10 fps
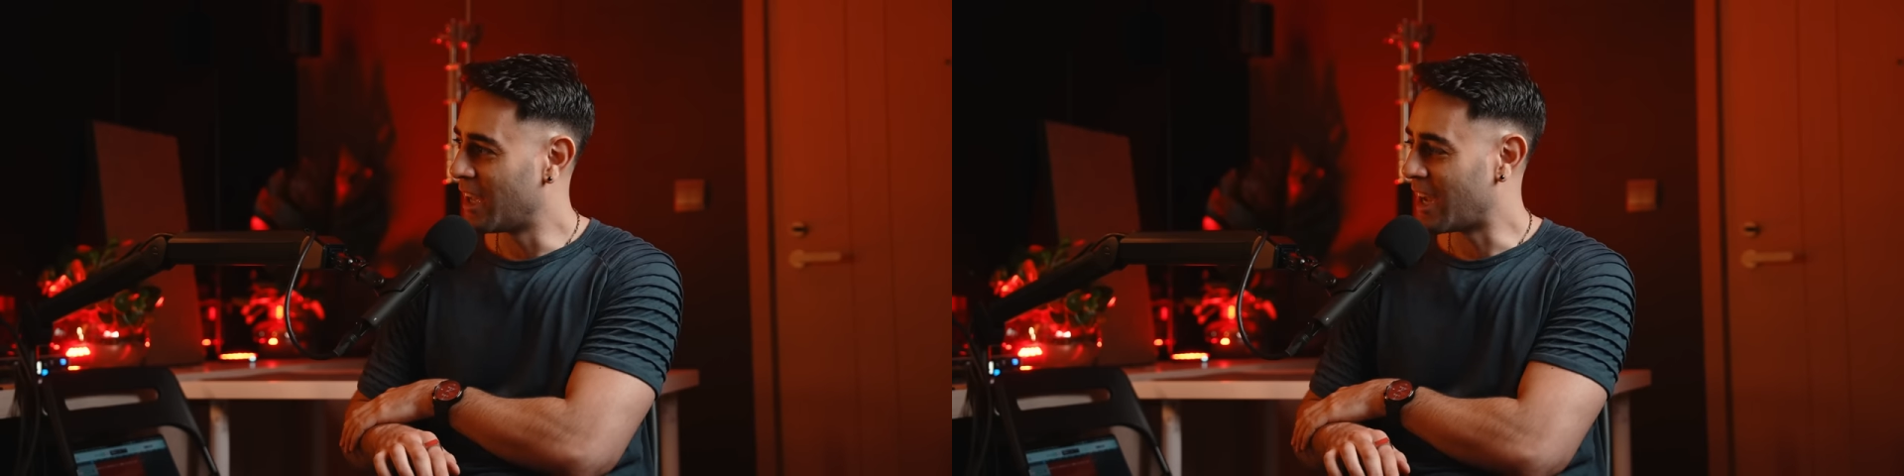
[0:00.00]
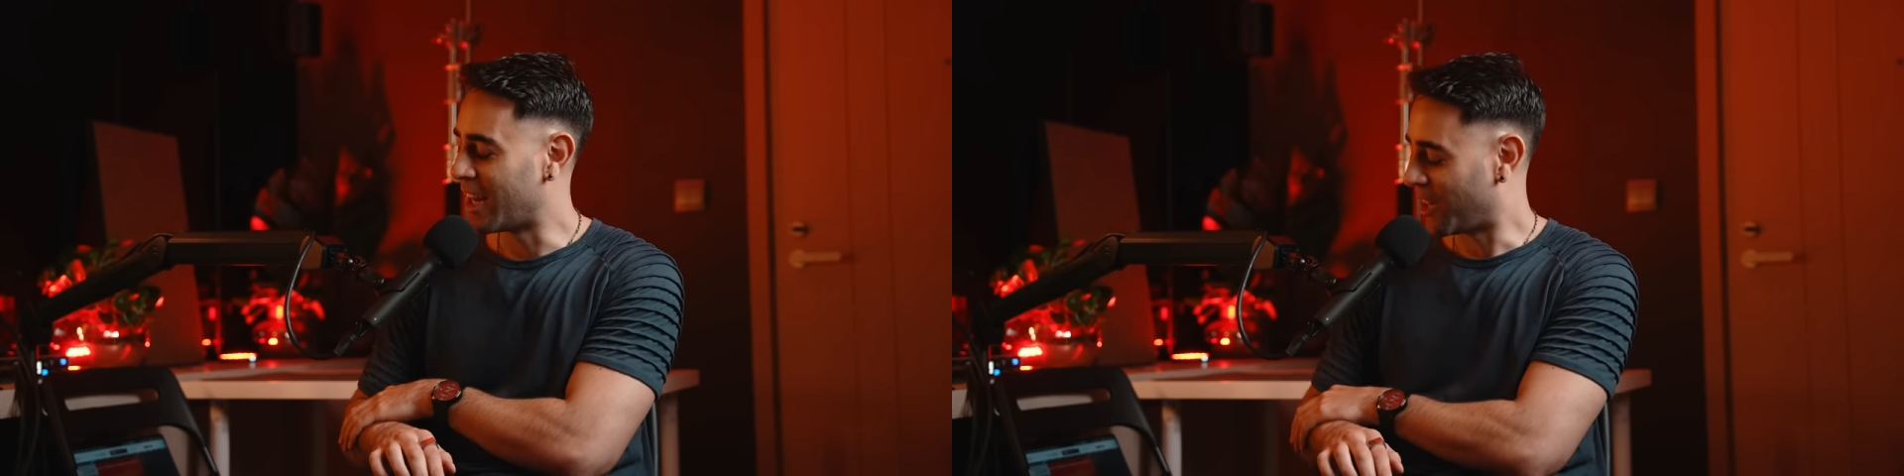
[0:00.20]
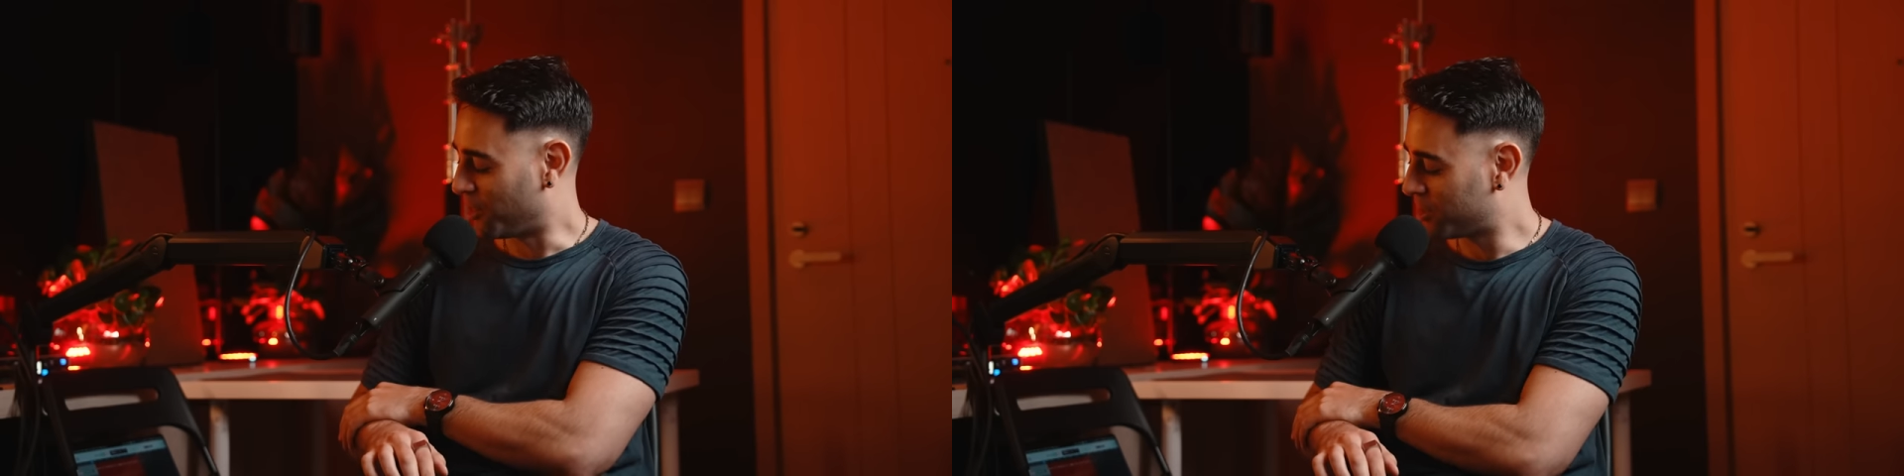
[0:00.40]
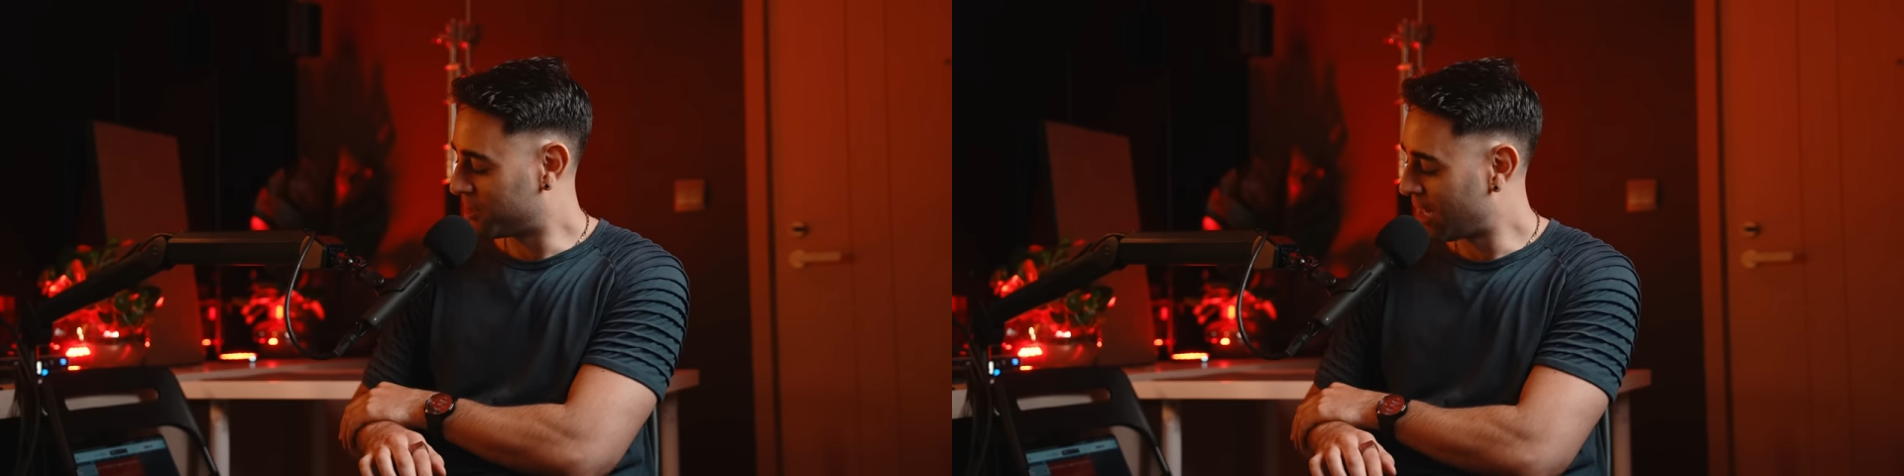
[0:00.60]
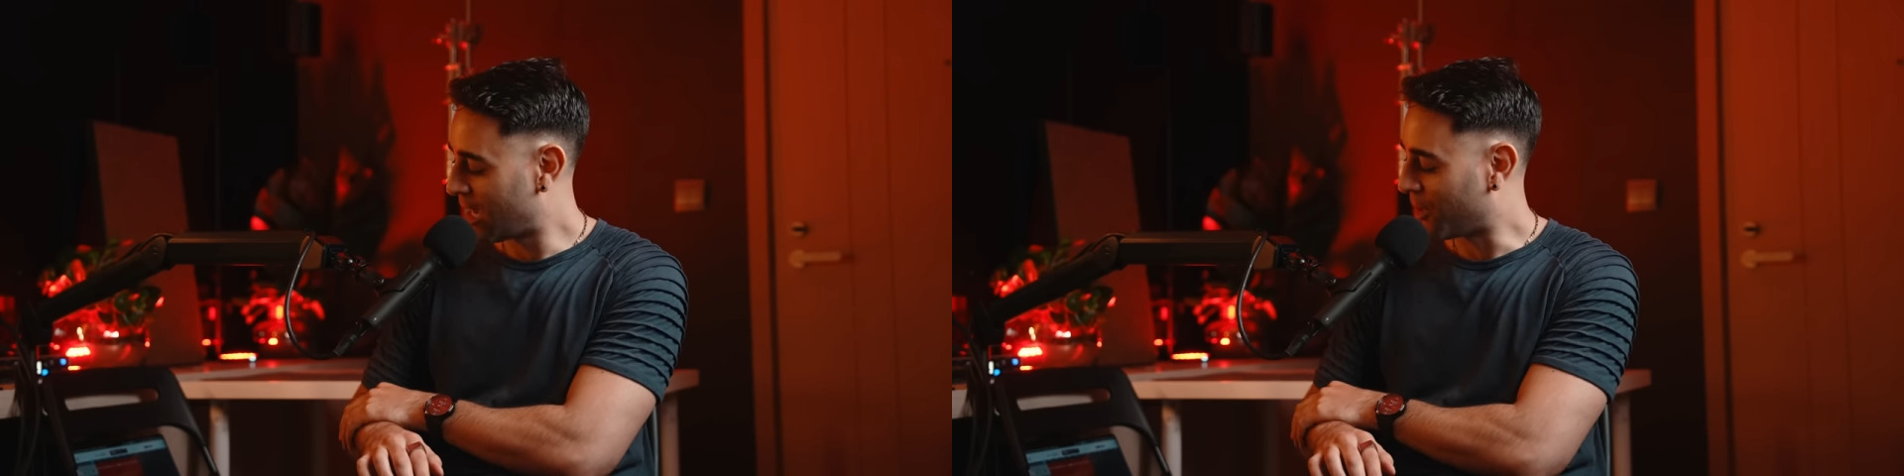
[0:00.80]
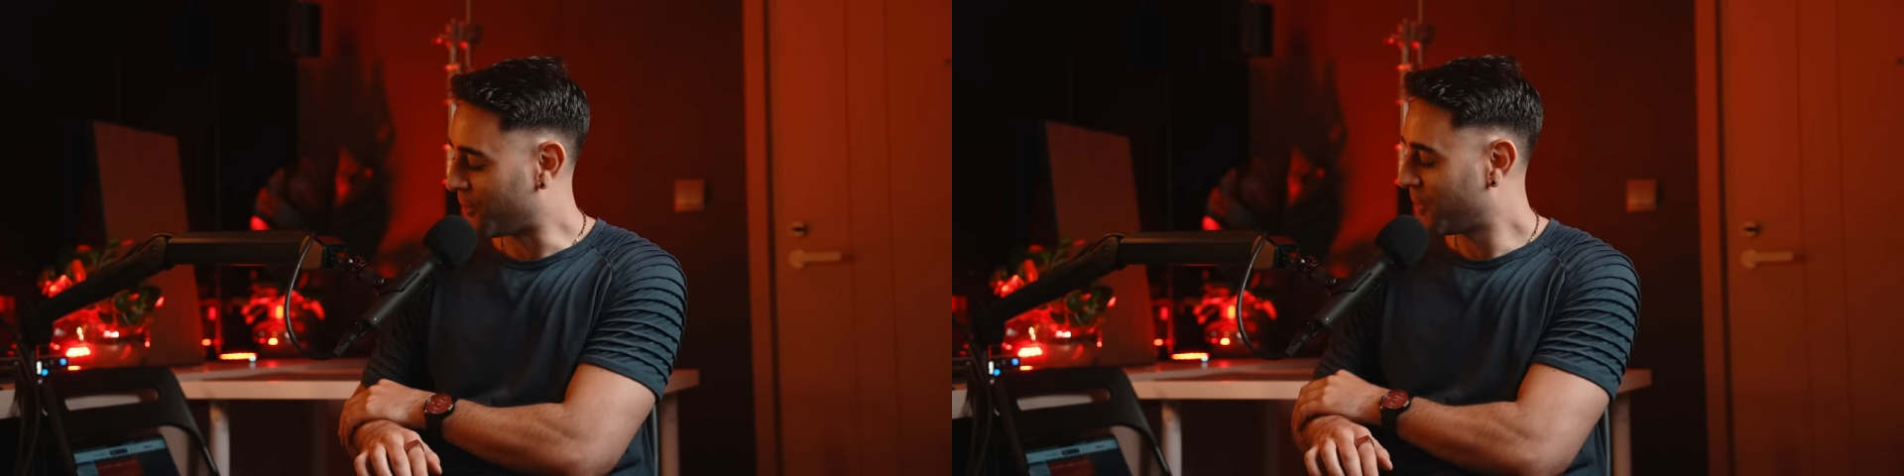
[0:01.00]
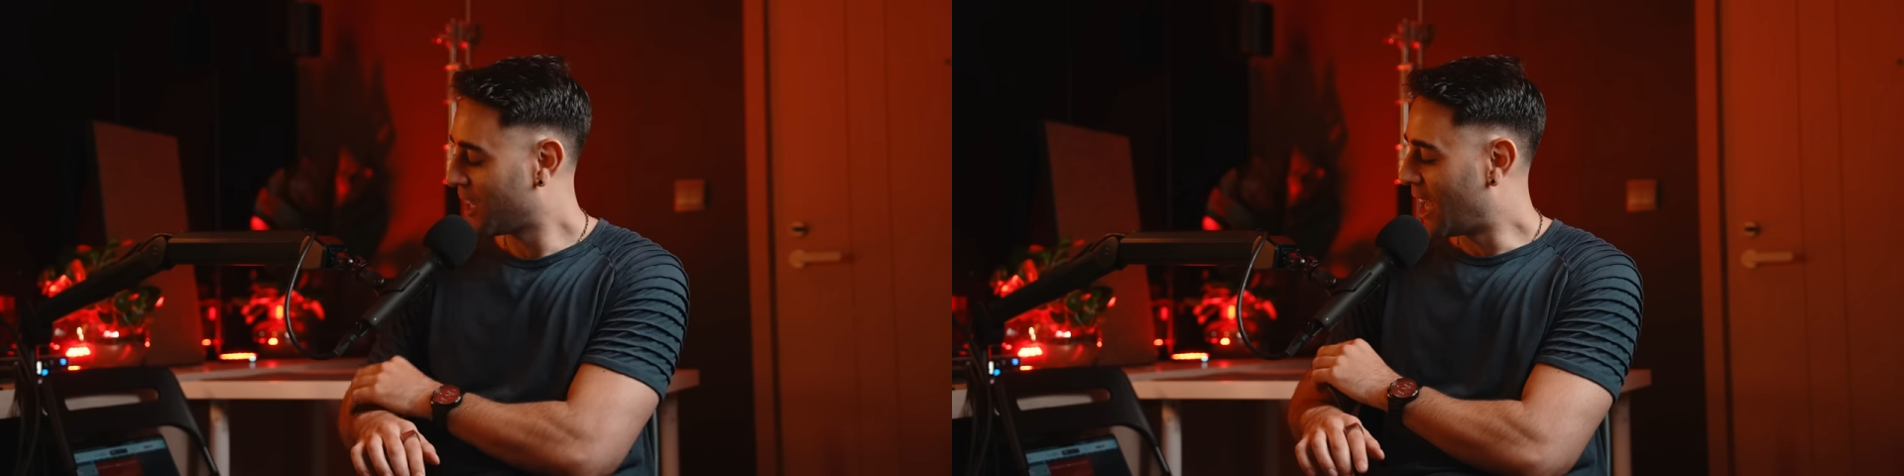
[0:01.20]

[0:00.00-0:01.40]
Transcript: And I look down